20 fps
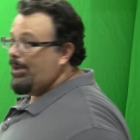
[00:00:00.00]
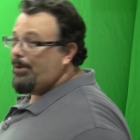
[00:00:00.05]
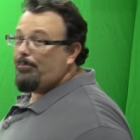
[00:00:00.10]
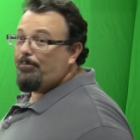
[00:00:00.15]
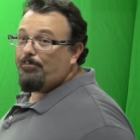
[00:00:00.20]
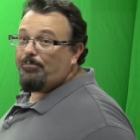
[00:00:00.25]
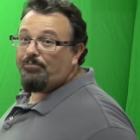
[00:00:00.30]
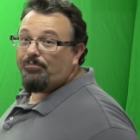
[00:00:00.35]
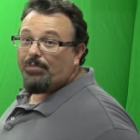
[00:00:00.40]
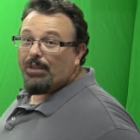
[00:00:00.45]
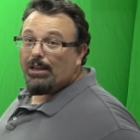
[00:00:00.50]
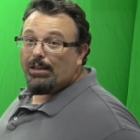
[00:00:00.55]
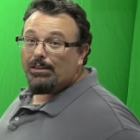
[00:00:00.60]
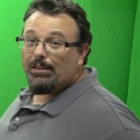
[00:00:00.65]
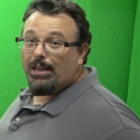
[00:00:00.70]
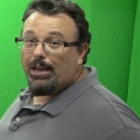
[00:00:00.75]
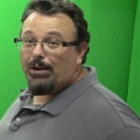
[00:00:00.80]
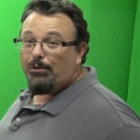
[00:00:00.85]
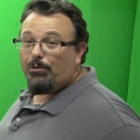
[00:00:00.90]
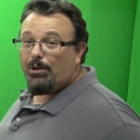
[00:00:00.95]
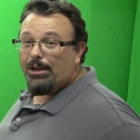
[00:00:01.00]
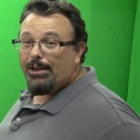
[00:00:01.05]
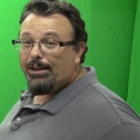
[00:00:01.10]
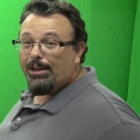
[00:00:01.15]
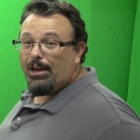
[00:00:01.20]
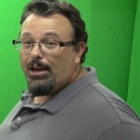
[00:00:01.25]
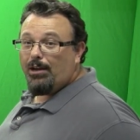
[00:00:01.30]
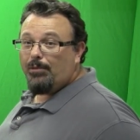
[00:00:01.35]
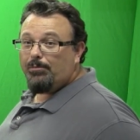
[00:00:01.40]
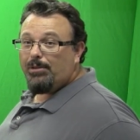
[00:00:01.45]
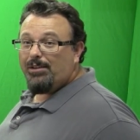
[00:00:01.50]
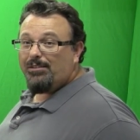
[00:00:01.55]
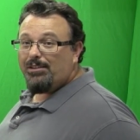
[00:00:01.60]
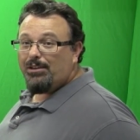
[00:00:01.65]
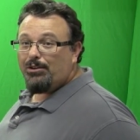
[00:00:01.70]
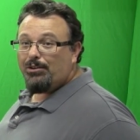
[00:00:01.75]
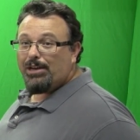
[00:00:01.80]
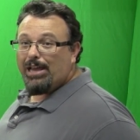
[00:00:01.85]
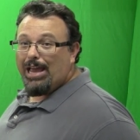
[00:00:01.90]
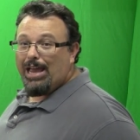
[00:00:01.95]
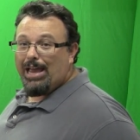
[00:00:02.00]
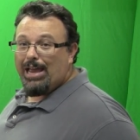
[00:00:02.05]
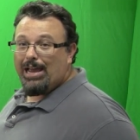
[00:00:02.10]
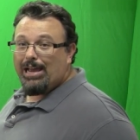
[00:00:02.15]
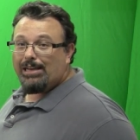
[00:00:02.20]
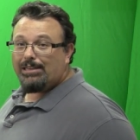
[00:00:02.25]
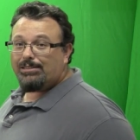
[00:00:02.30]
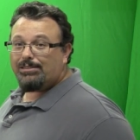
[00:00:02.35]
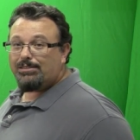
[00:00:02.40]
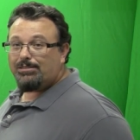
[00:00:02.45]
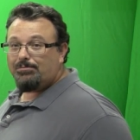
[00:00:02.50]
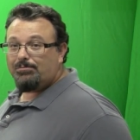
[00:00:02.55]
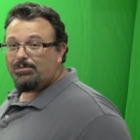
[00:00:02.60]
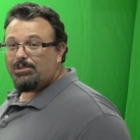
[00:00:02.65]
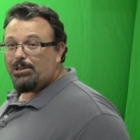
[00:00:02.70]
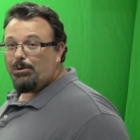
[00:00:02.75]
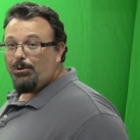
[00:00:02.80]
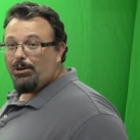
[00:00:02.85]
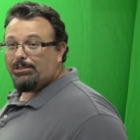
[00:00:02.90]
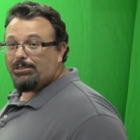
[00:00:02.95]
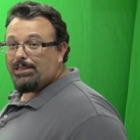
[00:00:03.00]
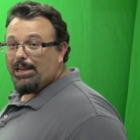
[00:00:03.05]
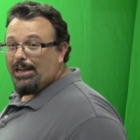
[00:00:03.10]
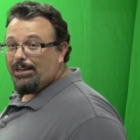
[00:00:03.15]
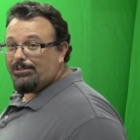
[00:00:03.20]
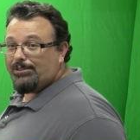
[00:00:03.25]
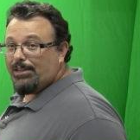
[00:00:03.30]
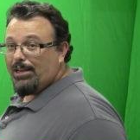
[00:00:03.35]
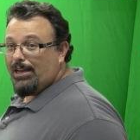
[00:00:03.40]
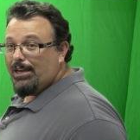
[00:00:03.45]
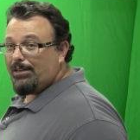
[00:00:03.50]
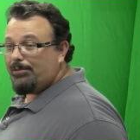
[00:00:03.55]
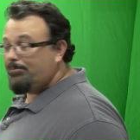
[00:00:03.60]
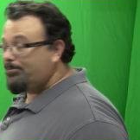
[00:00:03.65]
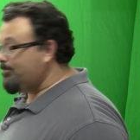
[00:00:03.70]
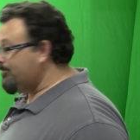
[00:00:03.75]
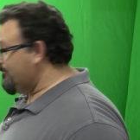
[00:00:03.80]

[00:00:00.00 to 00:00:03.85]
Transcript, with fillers: it, let it run up, give it a little gas, see what it sounds like.